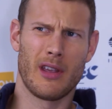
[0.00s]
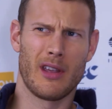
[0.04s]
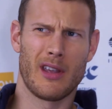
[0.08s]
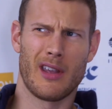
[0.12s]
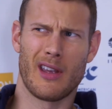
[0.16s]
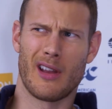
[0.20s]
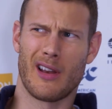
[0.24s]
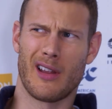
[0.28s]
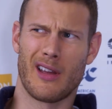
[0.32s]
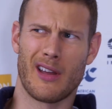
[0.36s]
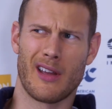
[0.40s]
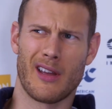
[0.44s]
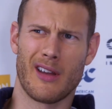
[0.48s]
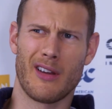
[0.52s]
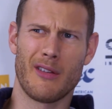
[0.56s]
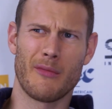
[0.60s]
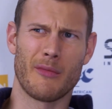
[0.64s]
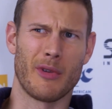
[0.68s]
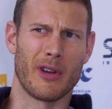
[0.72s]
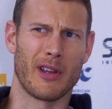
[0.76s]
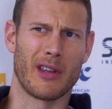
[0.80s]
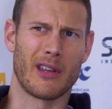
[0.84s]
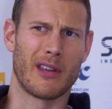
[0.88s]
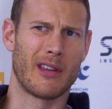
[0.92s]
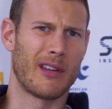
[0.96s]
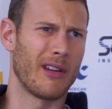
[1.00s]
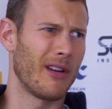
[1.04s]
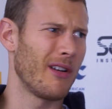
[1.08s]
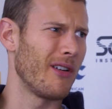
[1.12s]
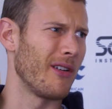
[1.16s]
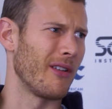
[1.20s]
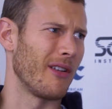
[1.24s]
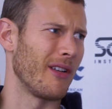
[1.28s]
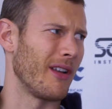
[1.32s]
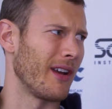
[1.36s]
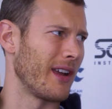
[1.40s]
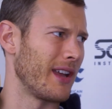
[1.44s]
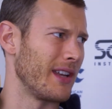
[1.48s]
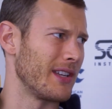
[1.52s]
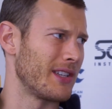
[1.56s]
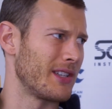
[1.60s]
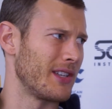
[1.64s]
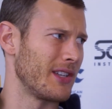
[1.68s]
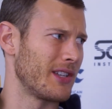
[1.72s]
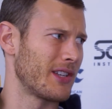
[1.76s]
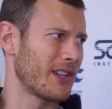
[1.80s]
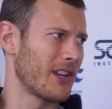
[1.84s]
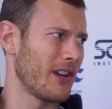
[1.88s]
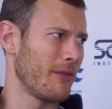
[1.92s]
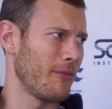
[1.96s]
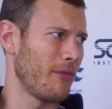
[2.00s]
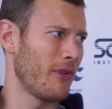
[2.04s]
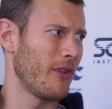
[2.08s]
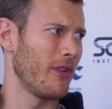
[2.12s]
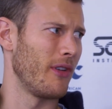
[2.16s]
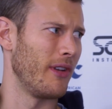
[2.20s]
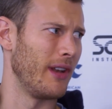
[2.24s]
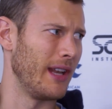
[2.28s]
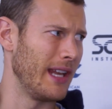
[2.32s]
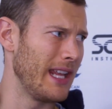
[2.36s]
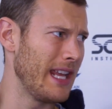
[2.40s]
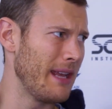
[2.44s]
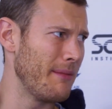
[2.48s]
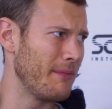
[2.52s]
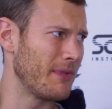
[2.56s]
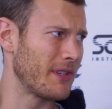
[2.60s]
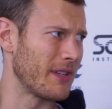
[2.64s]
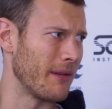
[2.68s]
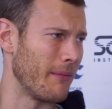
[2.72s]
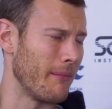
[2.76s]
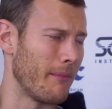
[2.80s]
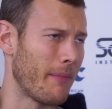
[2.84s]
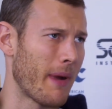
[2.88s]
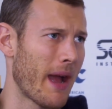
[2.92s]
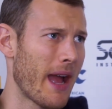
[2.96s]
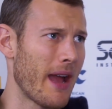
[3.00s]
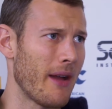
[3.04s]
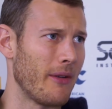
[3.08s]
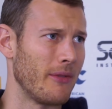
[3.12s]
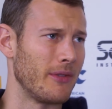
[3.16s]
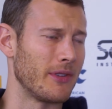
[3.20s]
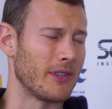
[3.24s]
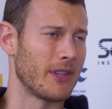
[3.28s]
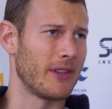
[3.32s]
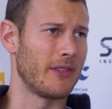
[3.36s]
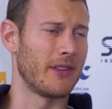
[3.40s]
you're like, oh my god, like it's just come on leaps and bounds,